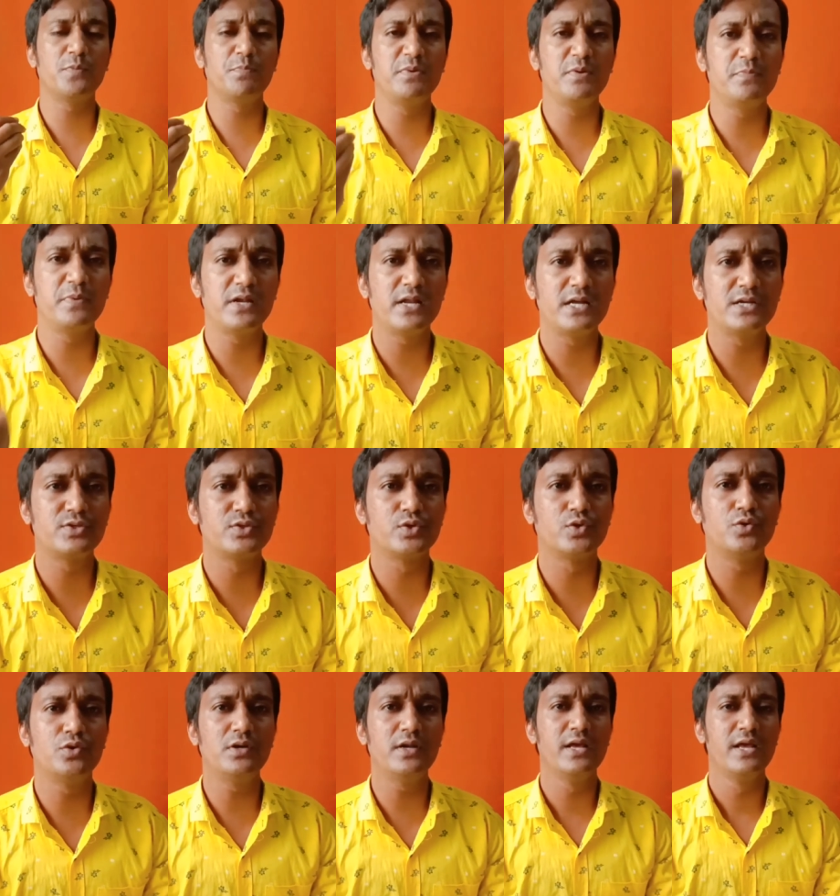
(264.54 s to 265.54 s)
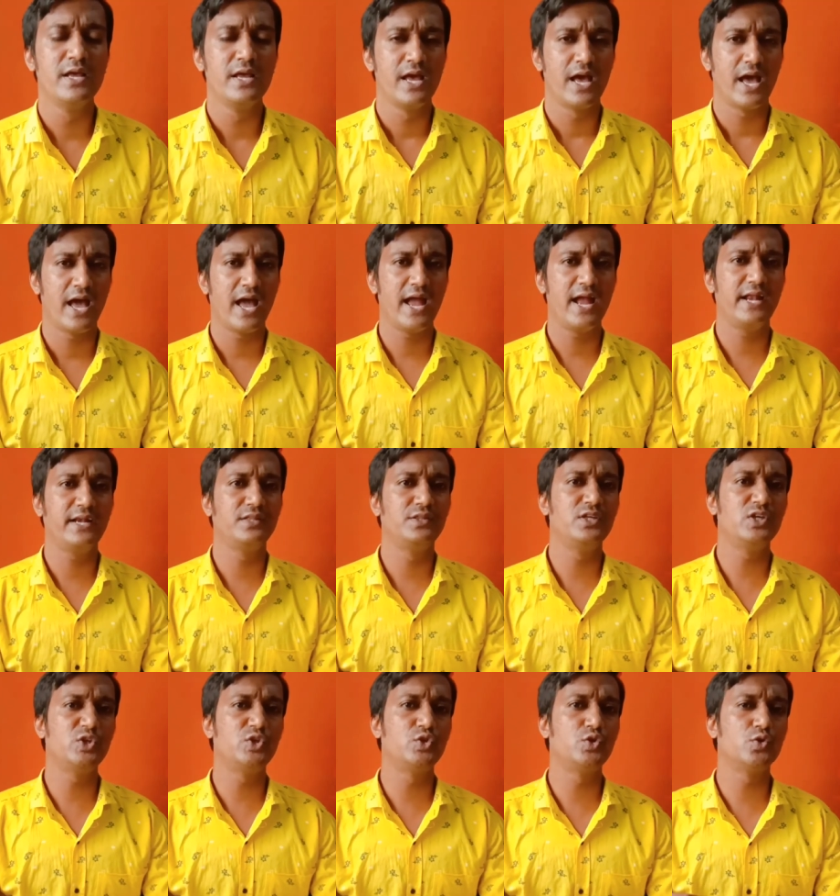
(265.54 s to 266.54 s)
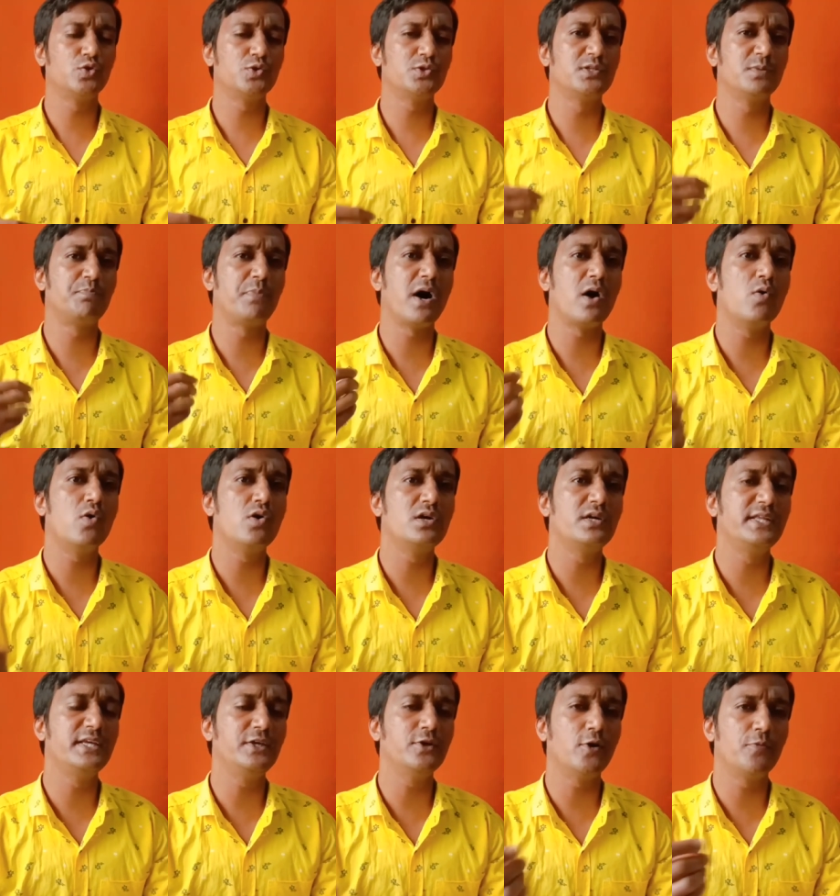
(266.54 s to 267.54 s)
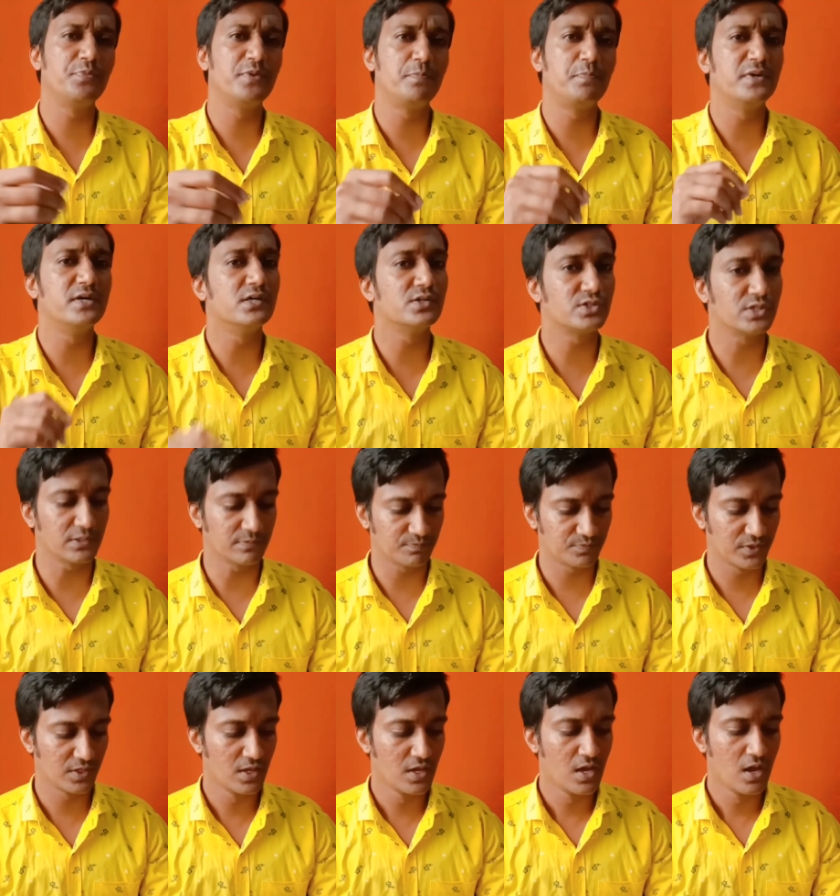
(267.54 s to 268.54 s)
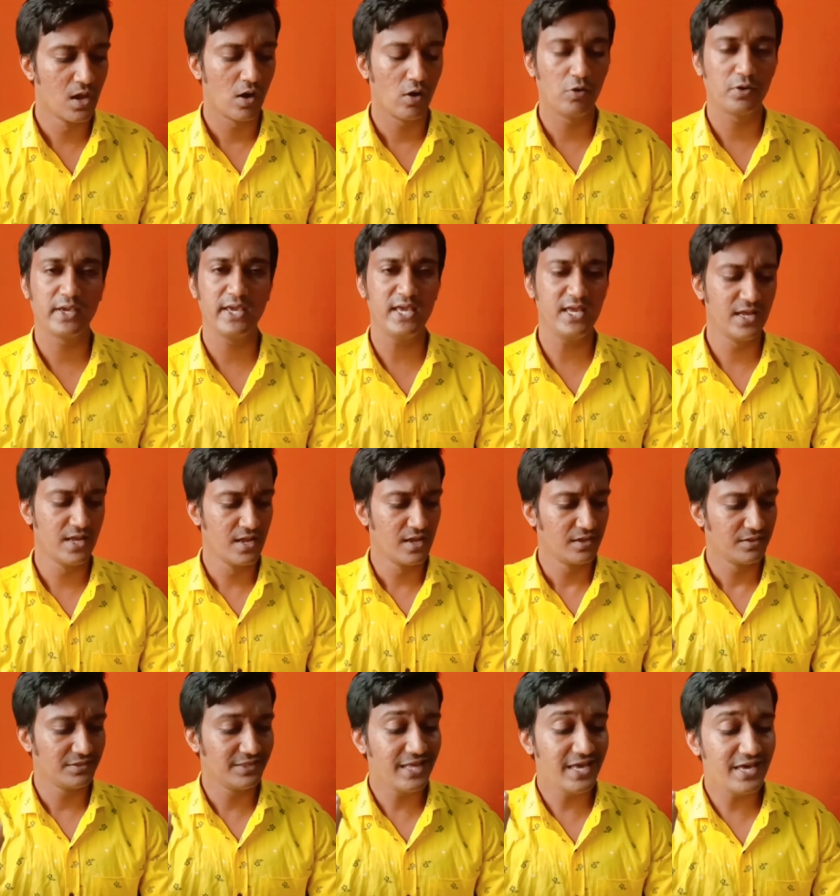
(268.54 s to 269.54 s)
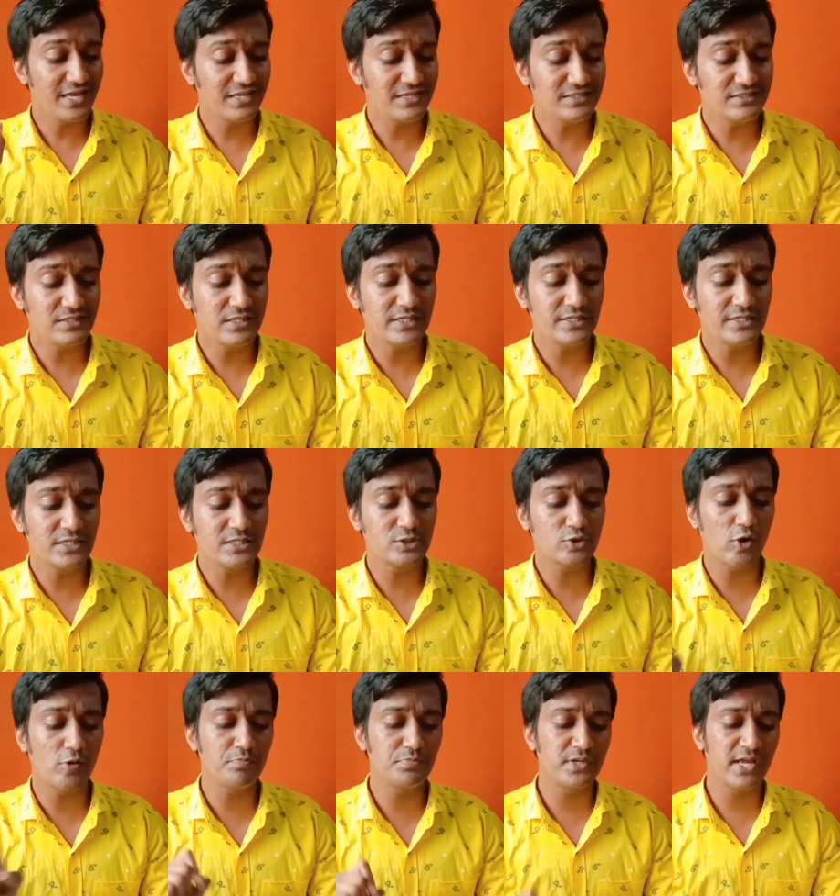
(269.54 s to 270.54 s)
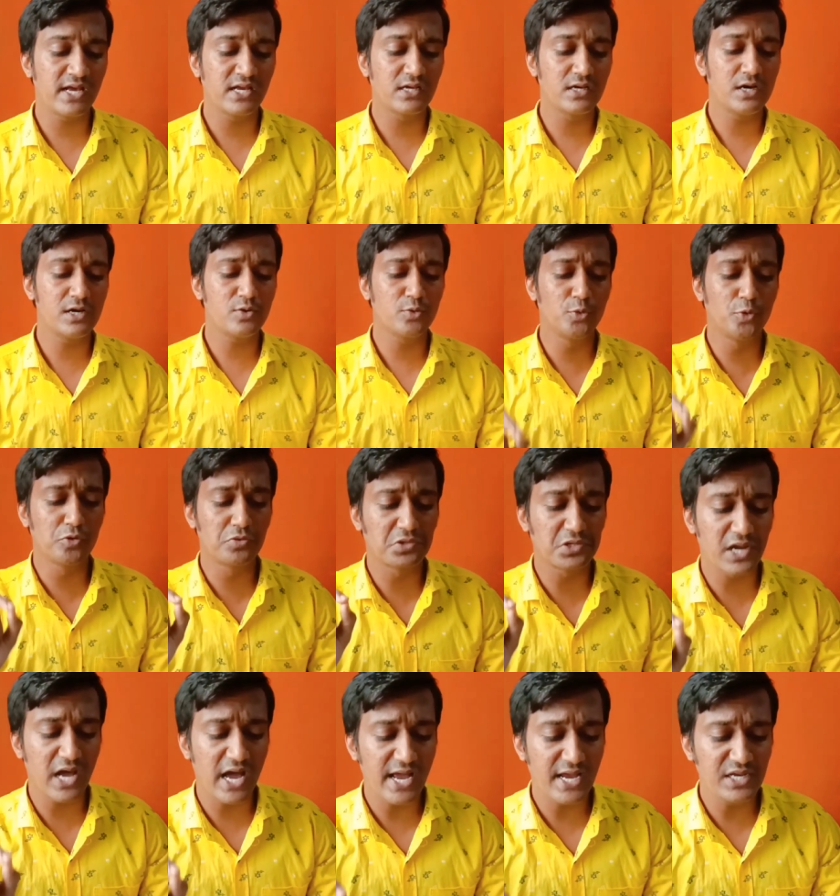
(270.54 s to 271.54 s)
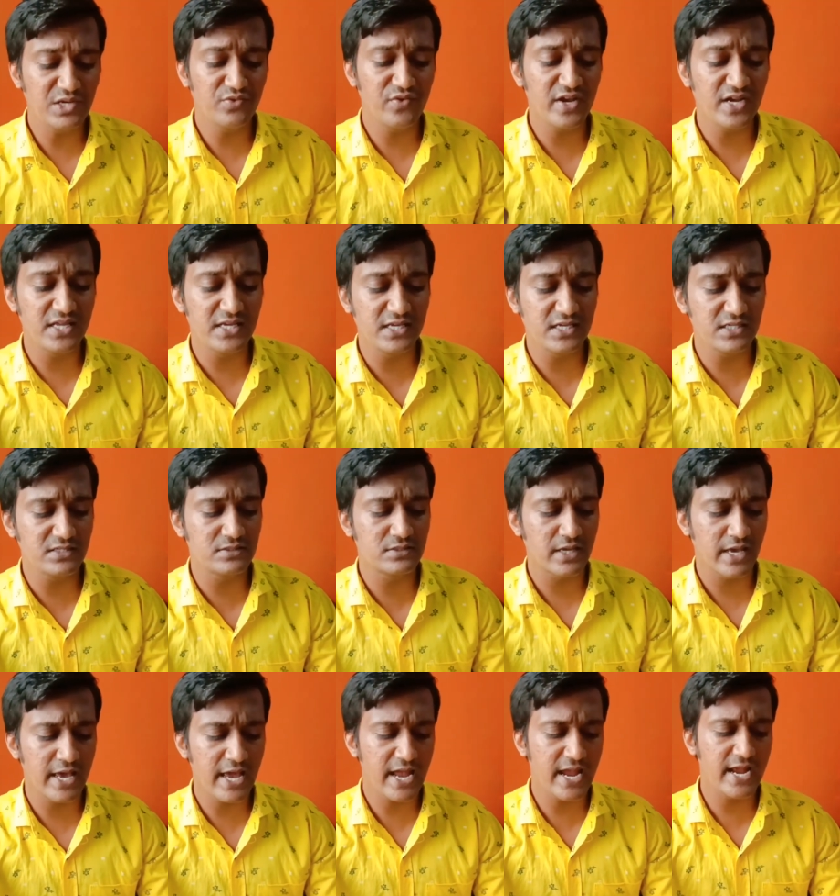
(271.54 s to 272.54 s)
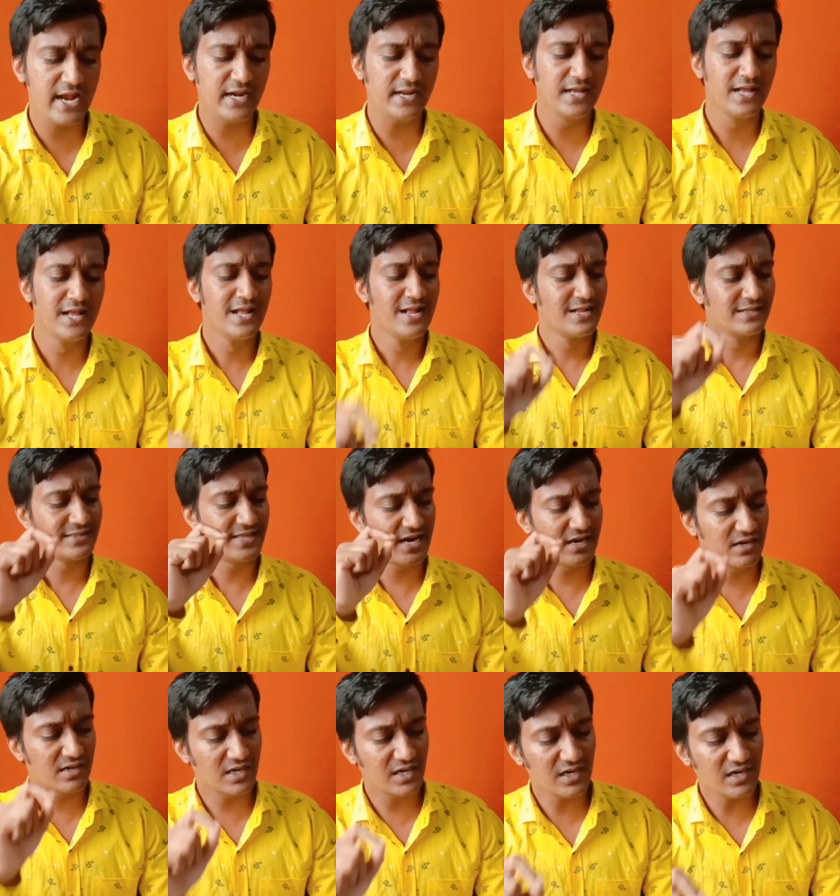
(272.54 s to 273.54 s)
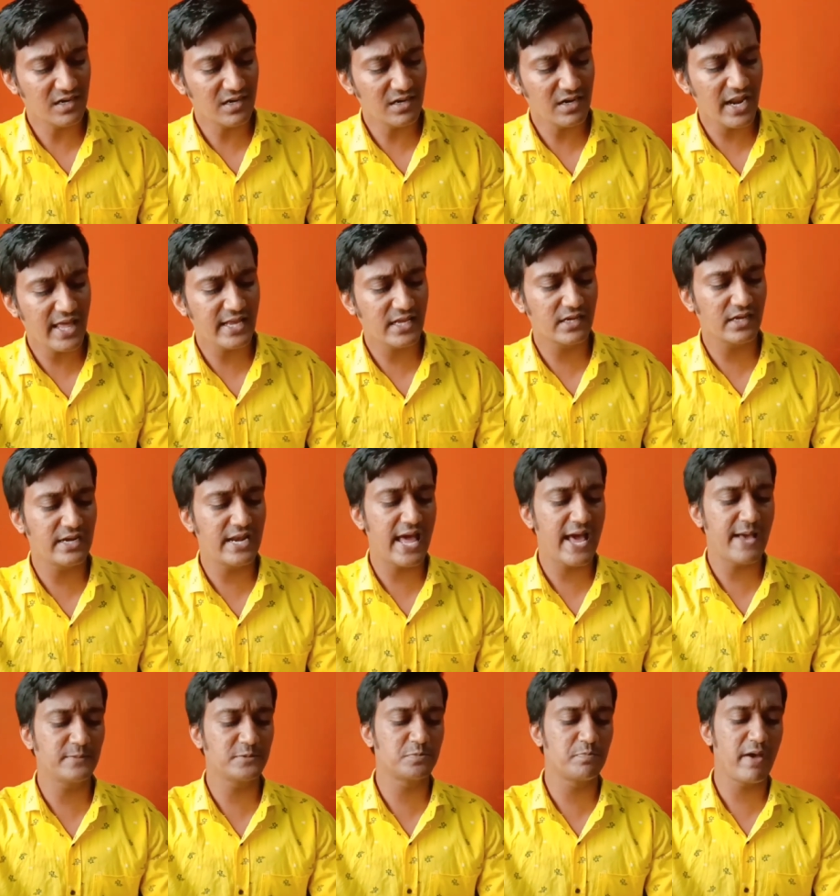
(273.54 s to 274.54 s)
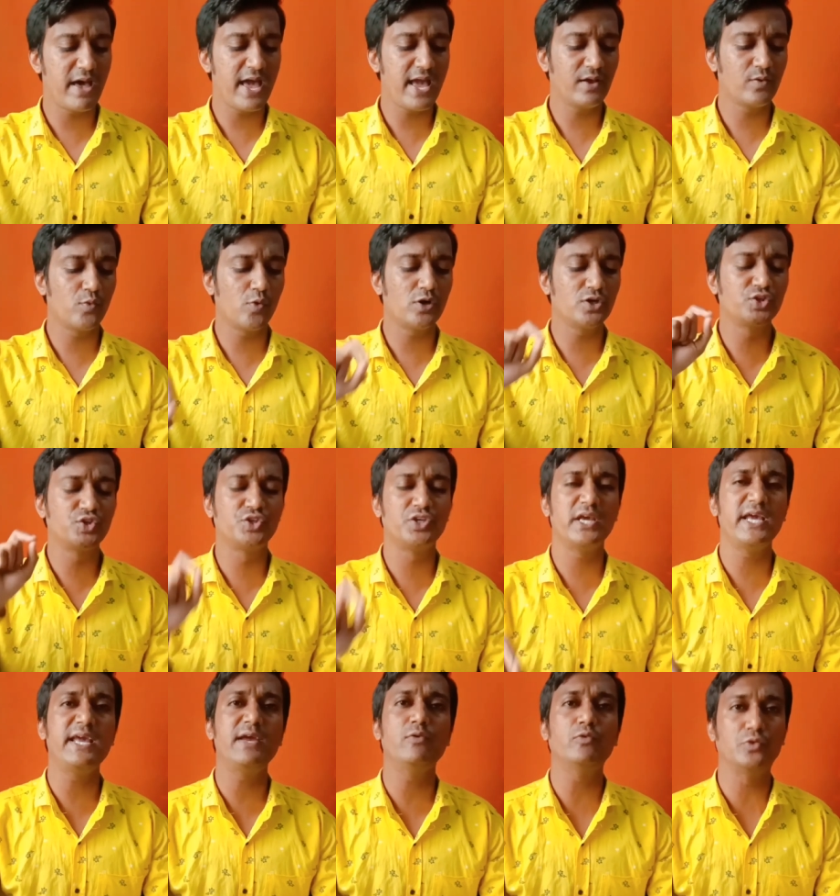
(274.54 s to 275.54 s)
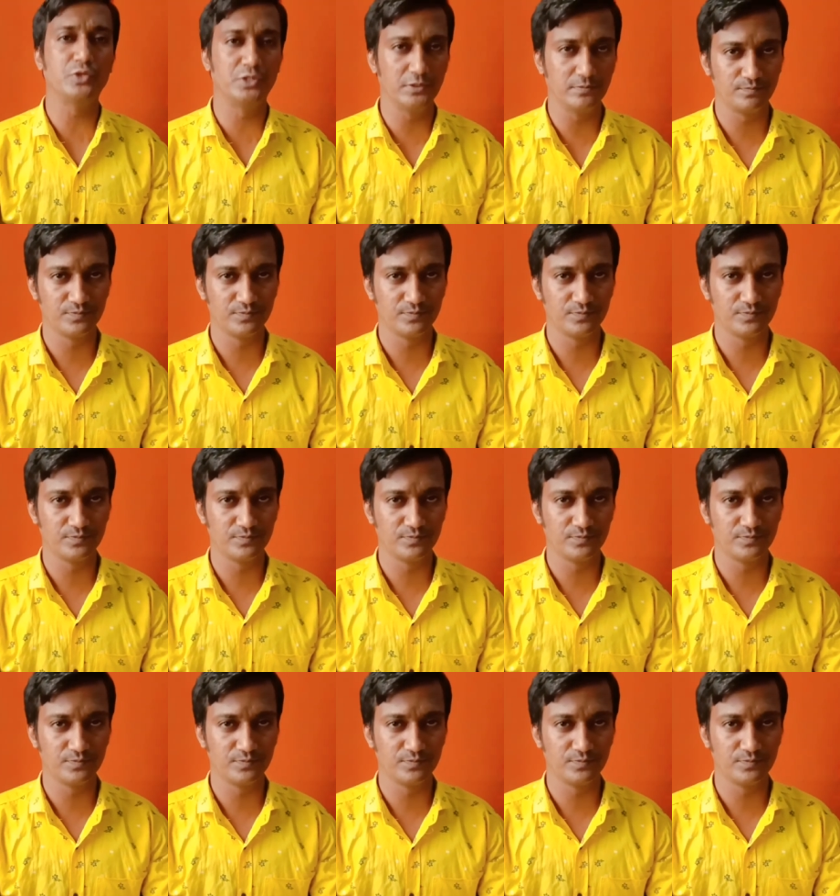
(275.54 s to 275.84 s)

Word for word: people are sold and this shows the poverty of the person. Okay, there is little Tom Dacre who cried when his head that curled like a lamb's back was shaved.